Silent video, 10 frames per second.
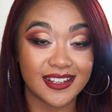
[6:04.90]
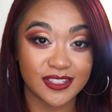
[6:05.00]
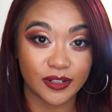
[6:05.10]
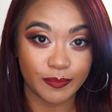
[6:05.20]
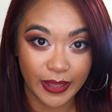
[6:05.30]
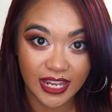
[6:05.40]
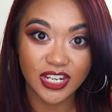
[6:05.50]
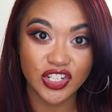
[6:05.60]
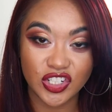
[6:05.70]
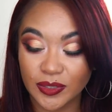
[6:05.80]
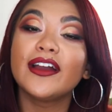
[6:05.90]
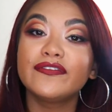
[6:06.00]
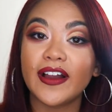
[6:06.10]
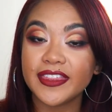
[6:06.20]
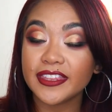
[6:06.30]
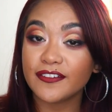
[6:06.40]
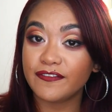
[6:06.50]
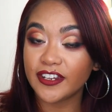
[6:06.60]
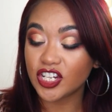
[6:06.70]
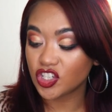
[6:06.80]
Desert Beige. And I find that the
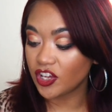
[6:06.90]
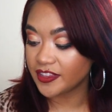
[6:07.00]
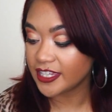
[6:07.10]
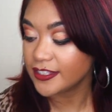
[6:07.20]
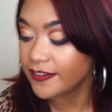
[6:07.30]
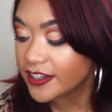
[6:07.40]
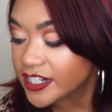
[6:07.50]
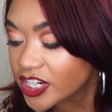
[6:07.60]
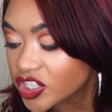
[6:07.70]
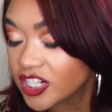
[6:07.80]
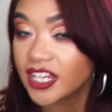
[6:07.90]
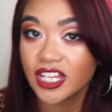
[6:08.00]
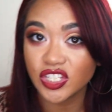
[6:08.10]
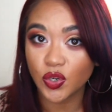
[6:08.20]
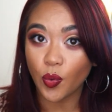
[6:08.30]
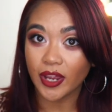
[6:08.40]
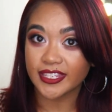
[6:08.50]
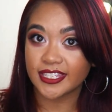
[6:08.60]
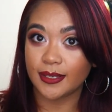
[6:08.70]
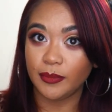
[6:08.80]
finish on this foundation is
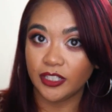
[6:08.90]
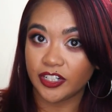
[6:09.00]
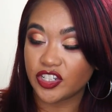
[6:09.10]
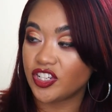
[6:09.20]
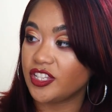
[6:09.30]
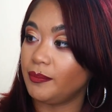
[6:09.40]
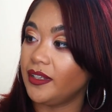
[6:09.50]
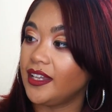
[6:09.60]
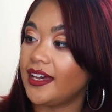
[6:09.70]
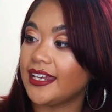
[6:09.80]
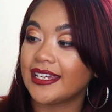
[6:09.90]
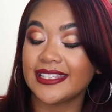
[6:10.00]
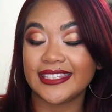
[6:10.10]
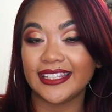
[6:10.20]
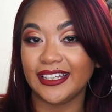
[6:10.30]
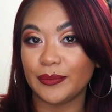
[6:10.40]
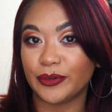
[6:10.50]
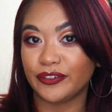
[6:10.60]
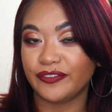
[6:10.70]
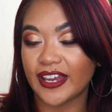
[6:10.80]
quite similar to the Milani Conceal and
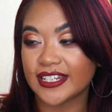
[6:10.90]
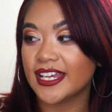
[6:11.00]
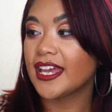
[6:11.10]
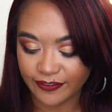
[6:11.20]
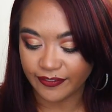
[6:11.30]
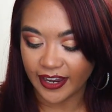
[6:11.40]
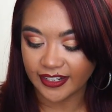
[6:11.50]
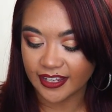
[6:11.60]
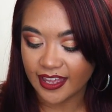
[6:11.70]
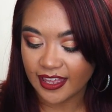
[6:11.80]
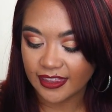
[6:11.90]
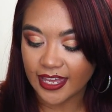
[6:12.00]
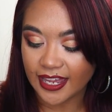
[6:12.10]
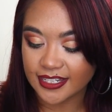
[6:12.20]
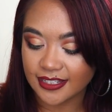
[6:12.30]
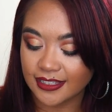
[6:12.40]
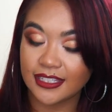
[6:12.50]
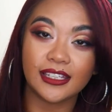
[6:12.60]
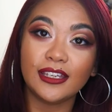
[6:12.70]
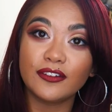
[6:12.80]
Perfect. I find that
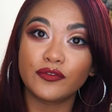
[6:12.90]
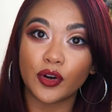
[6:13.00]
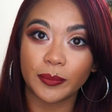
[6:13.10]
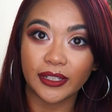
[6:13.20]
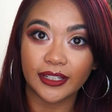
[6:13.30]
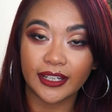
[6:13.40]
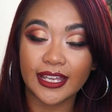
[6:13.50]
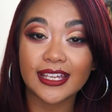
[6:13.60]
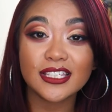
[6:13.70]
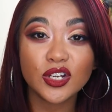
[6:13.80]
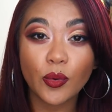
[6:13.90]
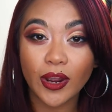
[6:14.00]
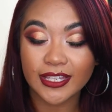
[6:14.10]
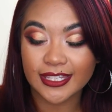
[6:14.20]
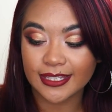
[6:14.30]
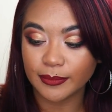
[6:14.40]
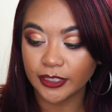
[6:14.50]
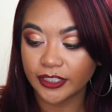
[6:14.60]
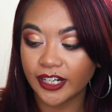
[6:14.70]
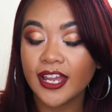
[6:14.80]
the formula is quite
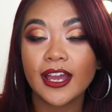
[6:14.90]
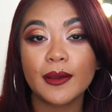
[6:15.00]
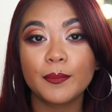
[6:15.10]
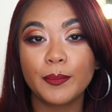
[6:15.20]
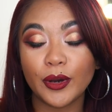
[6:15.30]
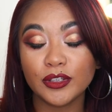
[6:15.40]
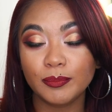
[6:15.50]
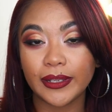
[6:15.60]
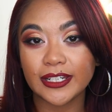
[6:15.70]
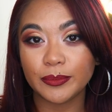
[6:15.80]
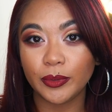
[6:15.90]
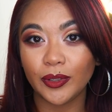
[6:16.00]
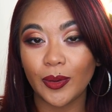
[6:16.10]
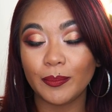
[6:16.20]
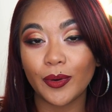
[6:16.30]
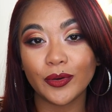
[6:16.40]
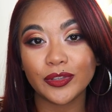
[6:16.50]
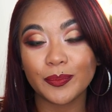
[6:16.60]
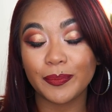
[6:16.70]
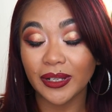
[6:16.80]
similar both blendable,
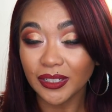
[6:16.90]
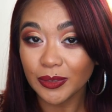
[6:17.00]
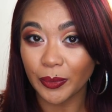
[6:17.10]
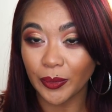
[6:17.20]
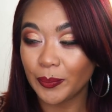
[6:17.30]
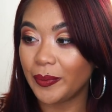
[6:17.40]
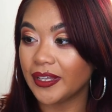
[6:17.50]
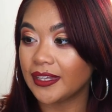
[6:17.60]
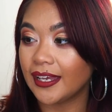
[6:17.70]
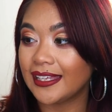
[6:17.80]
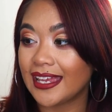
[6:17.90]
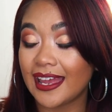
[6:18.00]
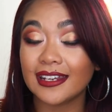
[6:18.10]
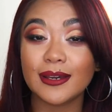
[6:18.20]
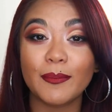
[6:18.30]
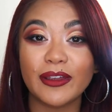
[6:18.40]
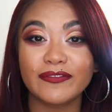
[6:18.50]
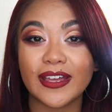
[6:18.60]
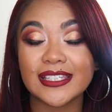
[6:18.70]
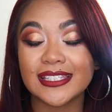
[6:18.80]
both buildable, but again, my
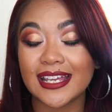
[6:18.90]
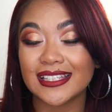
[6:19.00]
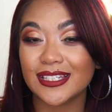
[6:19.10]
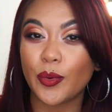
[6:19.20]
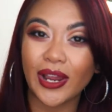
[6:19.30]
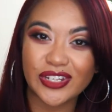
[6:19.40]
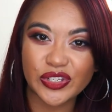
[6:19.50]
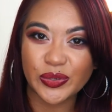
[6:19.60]
face gets quite